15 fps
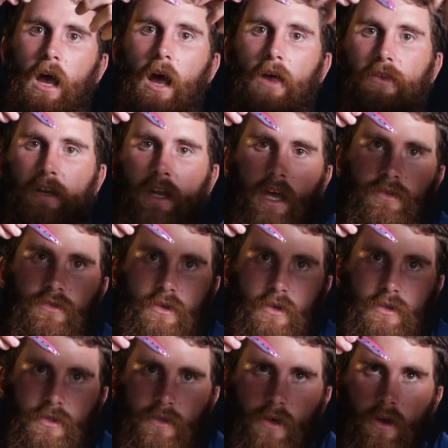And then as you
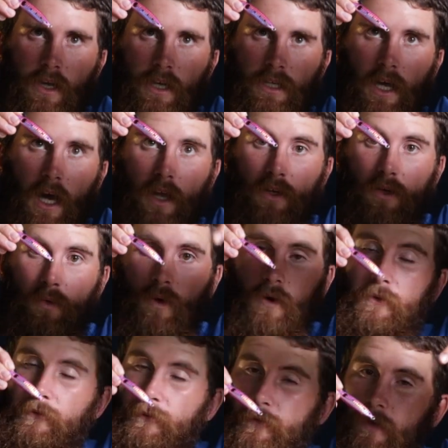go slowly down, you will
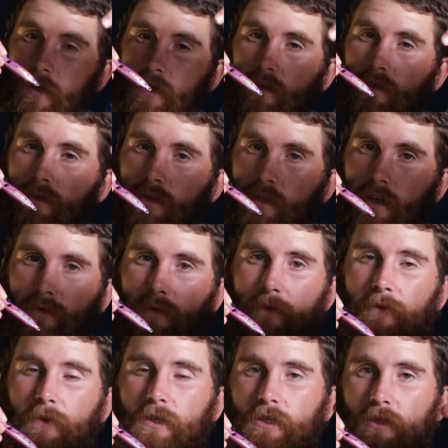feel if a
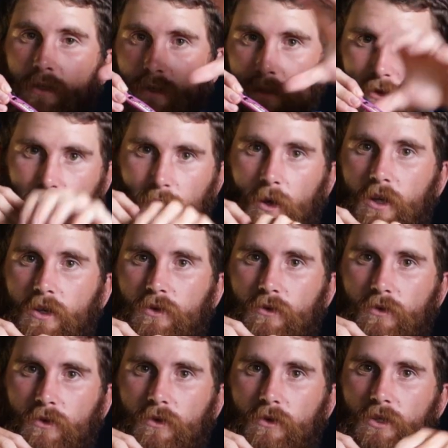fish swallows
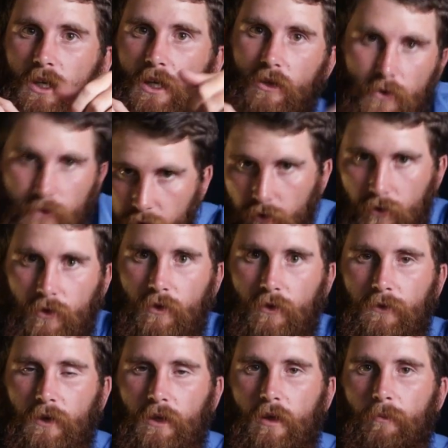your jig, because you'll
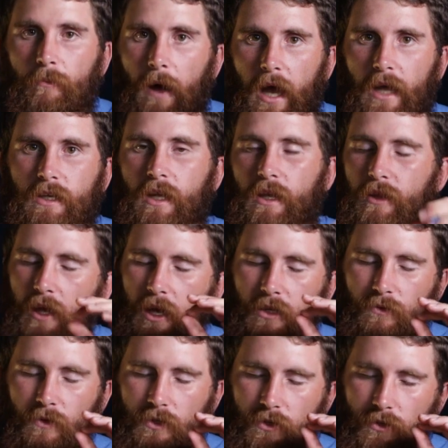feel the bite. And that
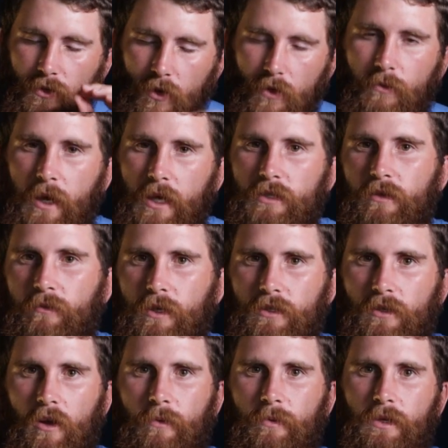is what's so amazing about
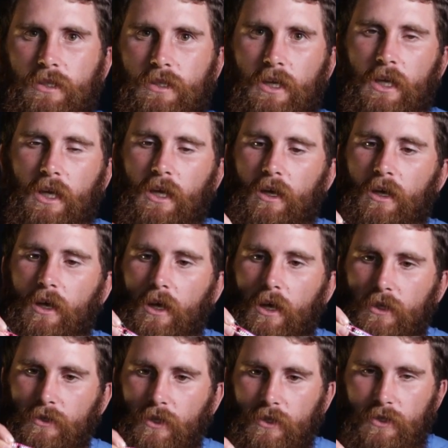slow pitch jigging.
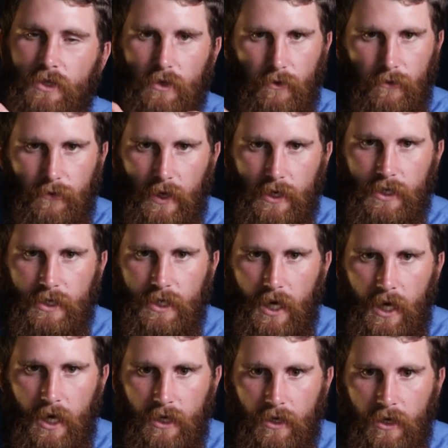So this jig will flutter
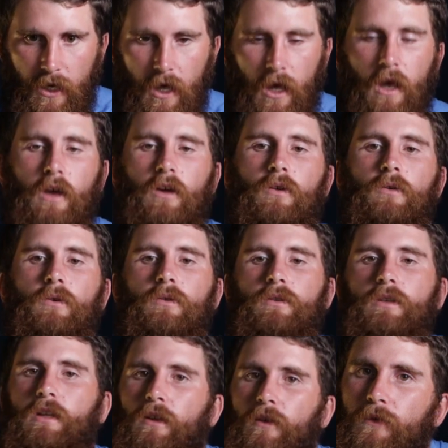down, cool,
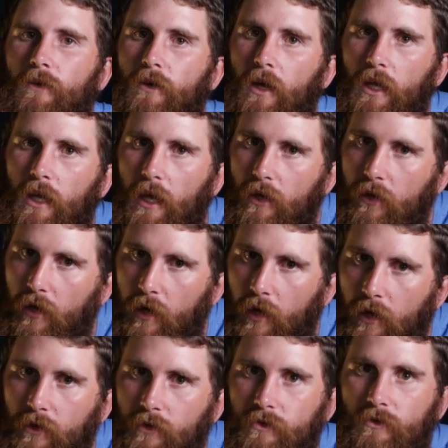and feel, okay,
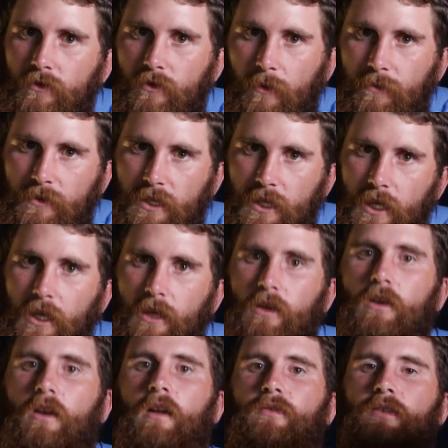now it's stopped
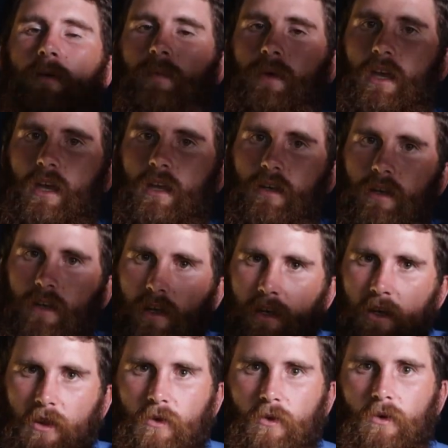sinking. You lift up again,
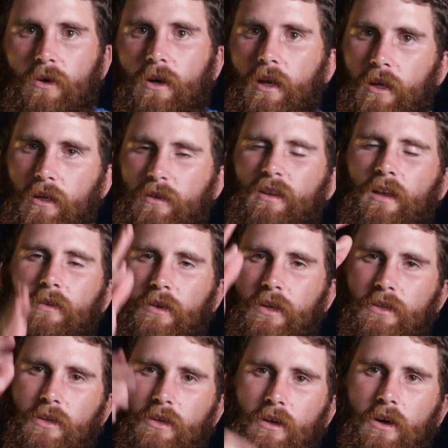another quarter crank, until
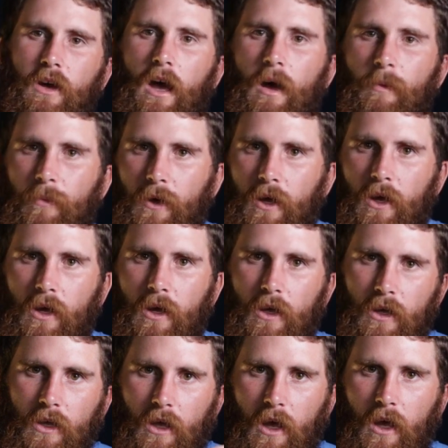eventually you go up
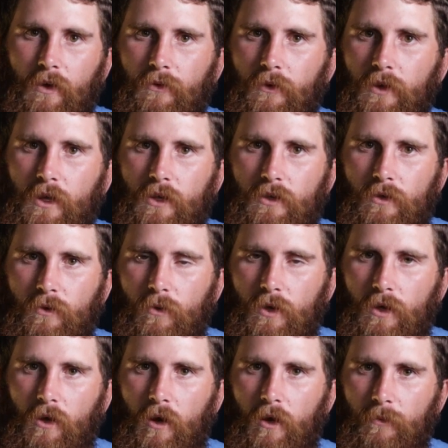further into the
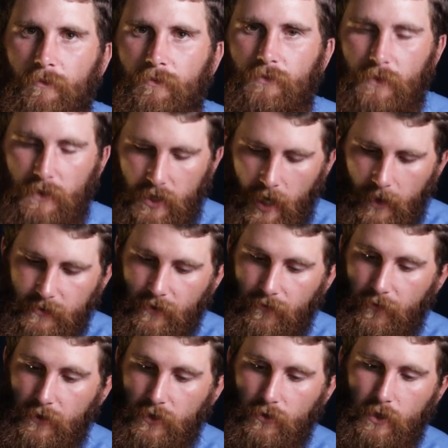water column. The types of
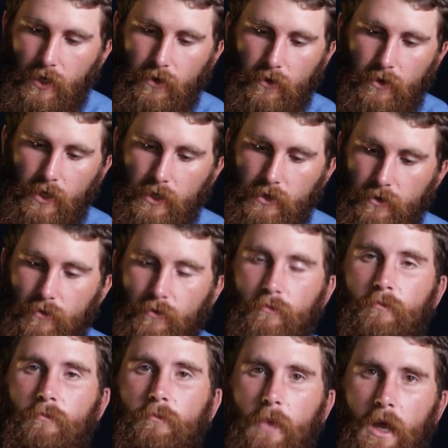fish you'll get with these,
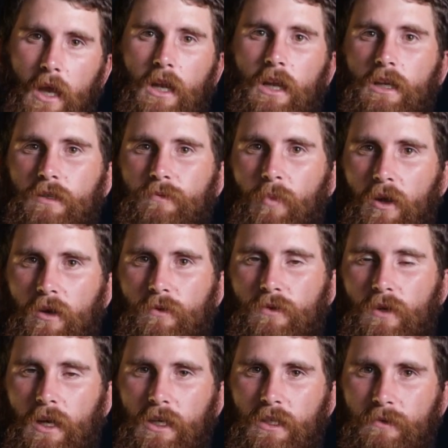mainly is bottom
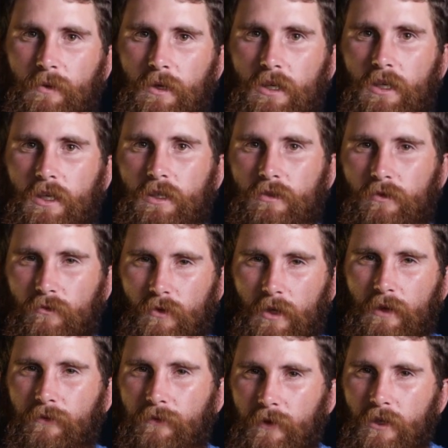dwelling species,
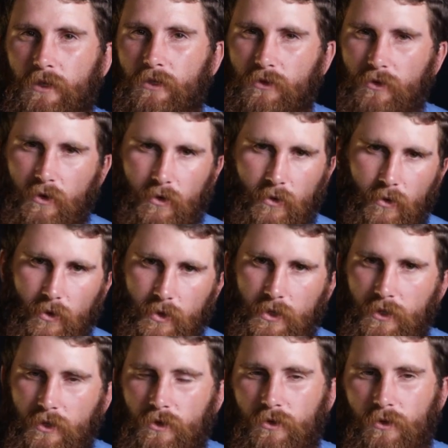reef fish, so your
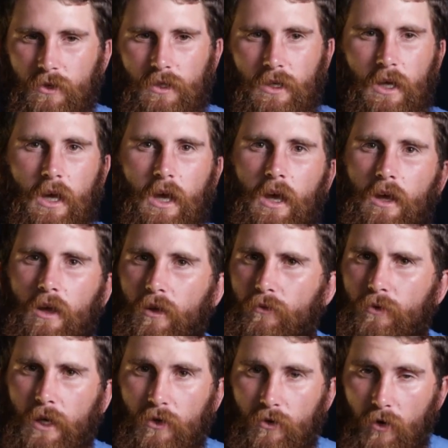Hottentot,
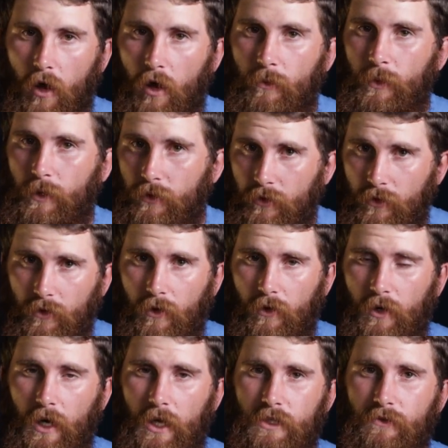red Roman, go
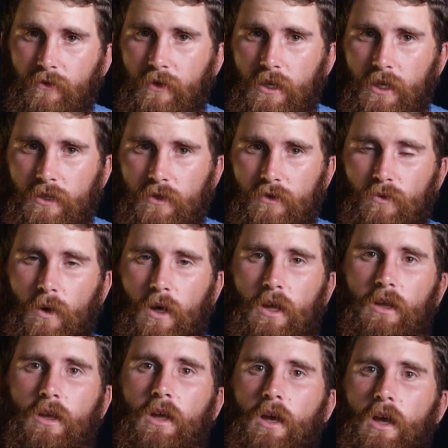crazy for these as
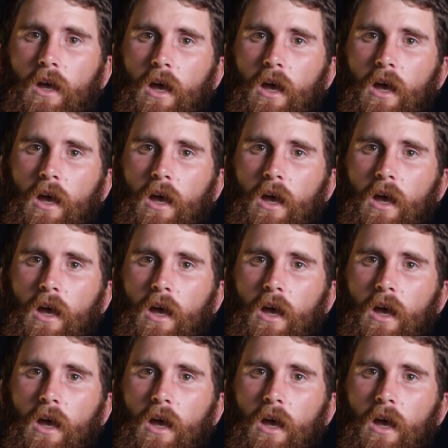well.